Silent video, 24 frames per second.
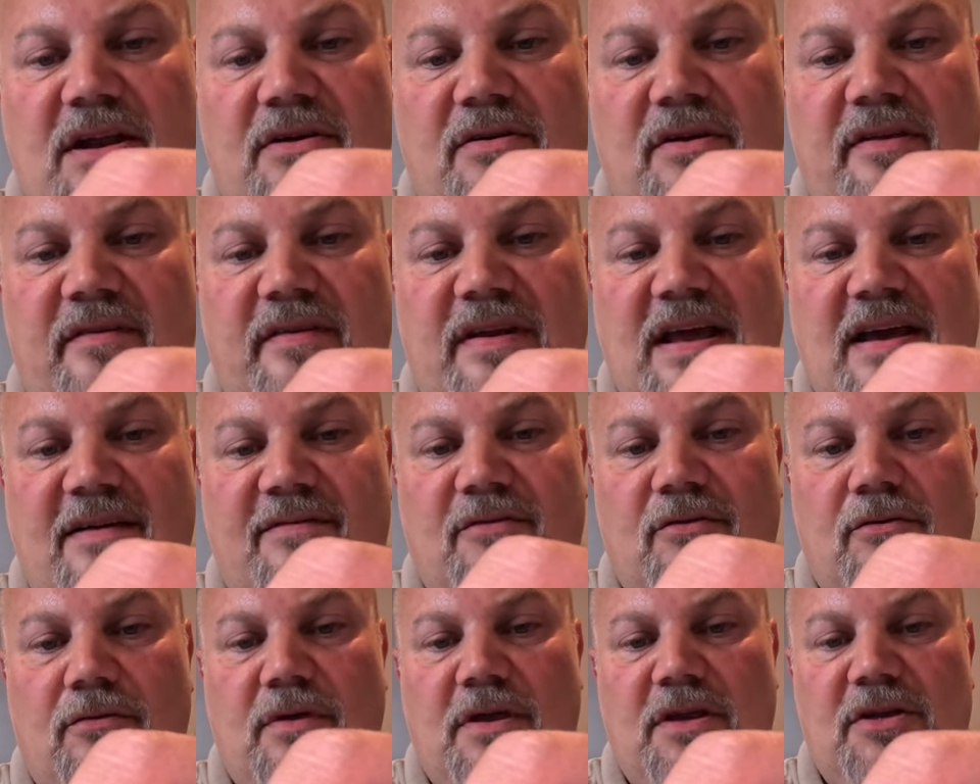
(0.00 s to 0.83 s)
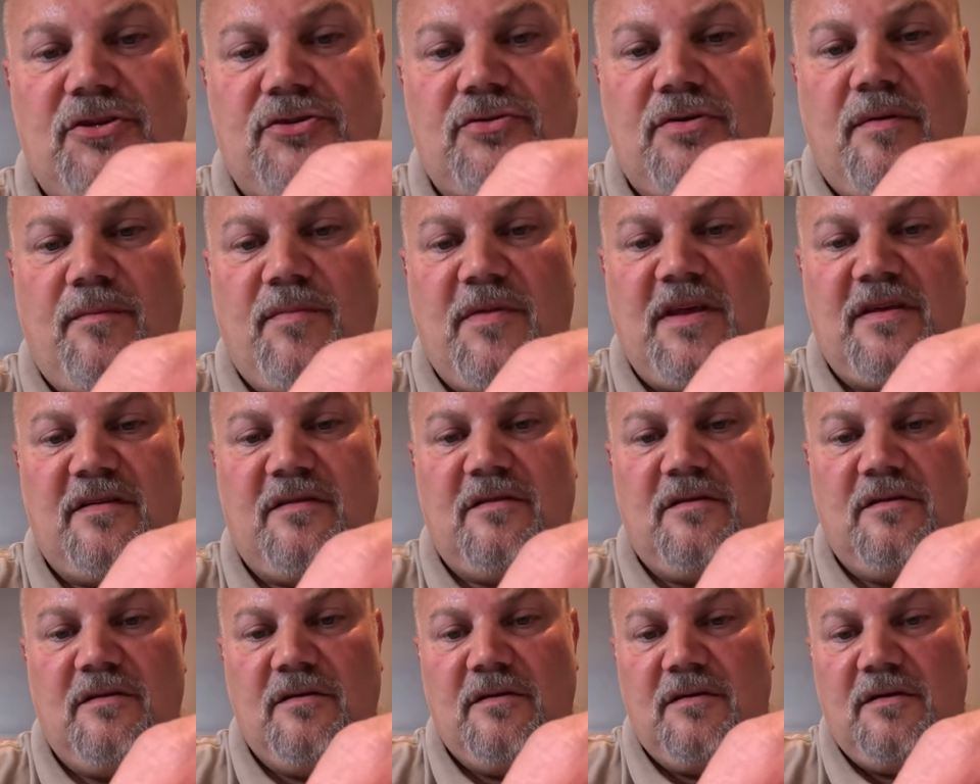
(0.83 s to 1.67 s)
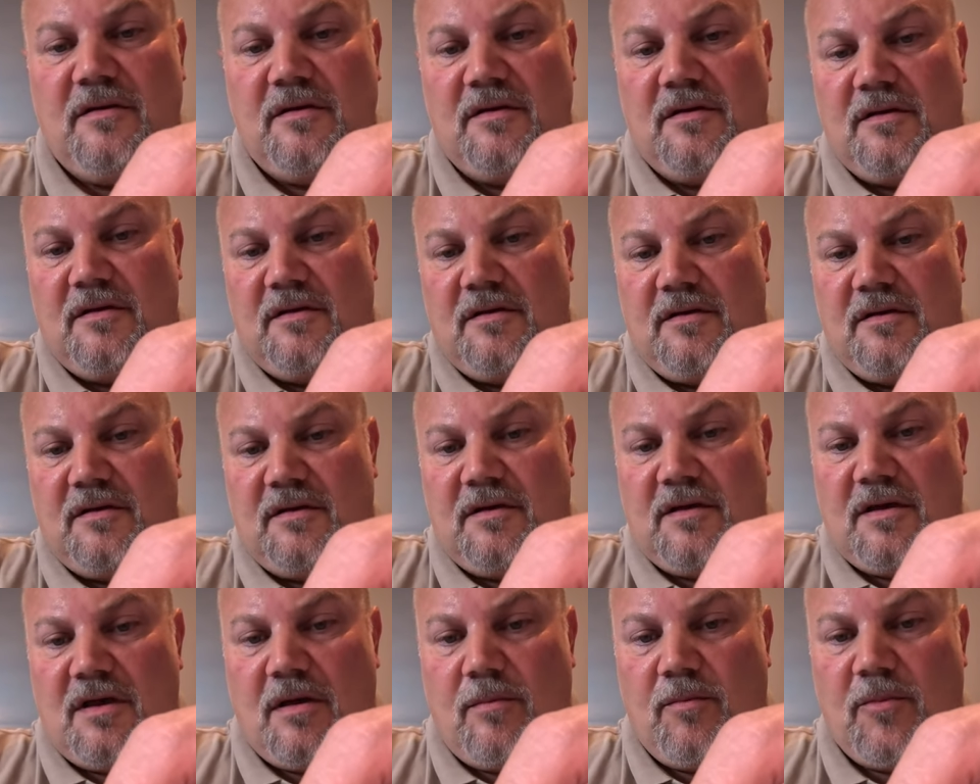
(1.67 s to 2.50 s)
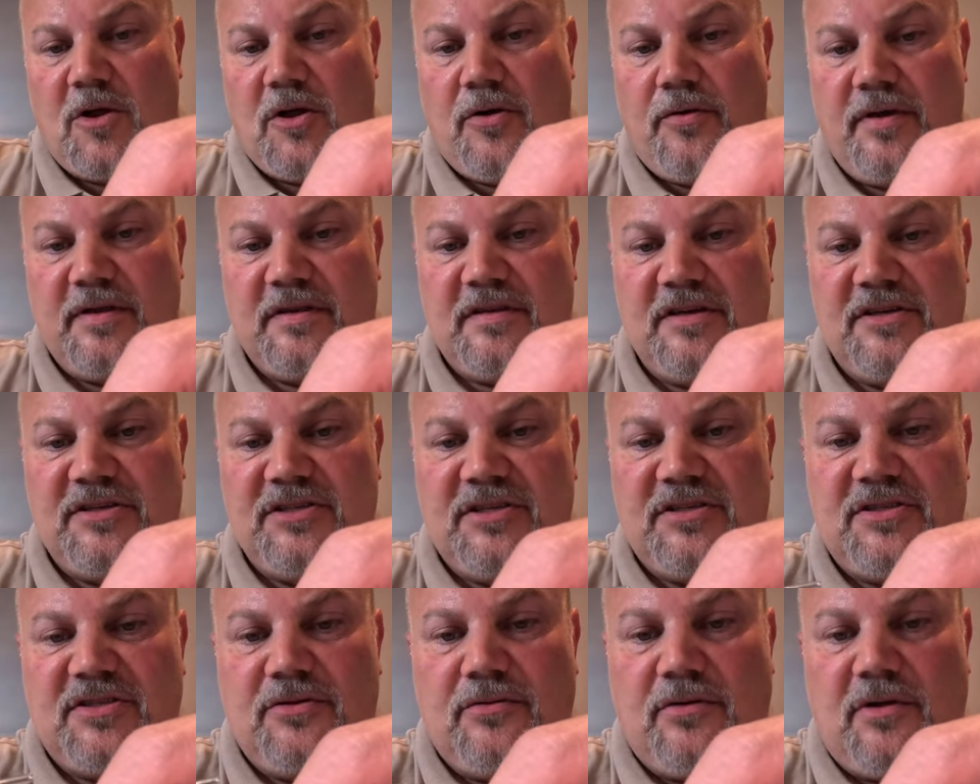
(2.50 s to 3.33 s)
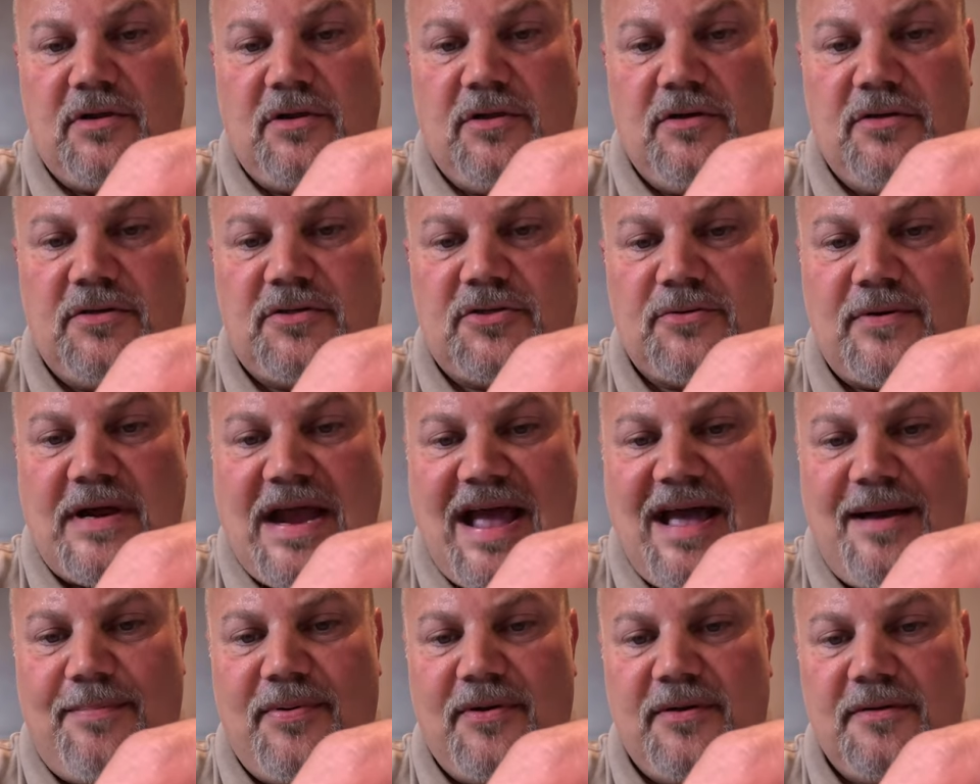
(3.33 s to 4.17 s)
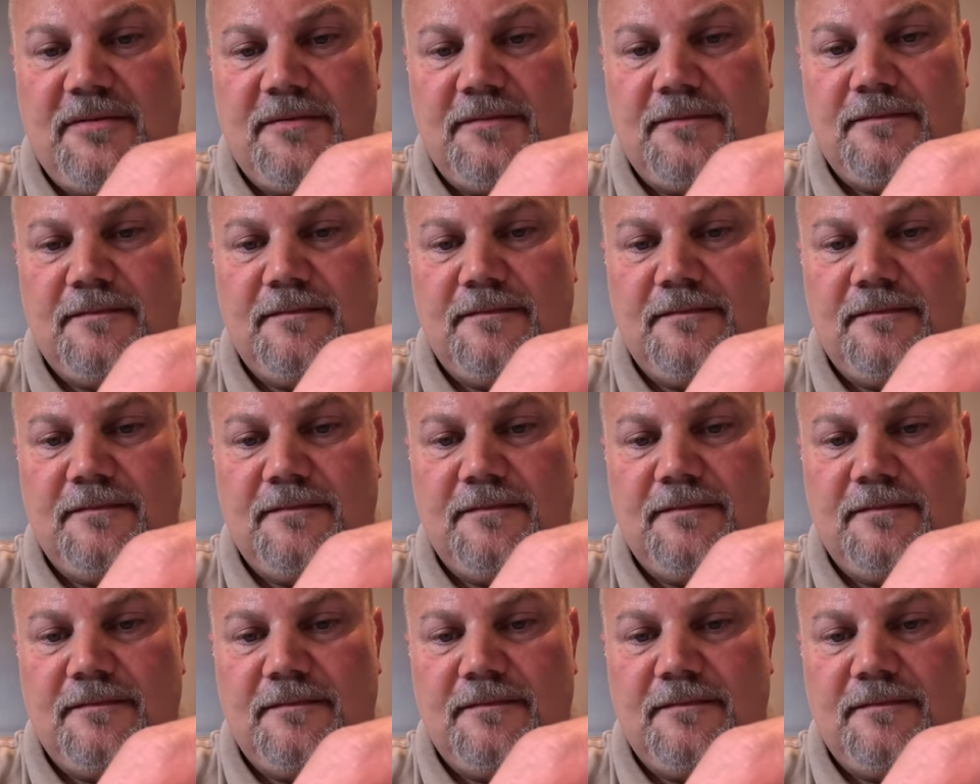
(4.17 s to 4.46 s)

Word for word: I don't even have to retrim this. I'm going to just do a loose wrap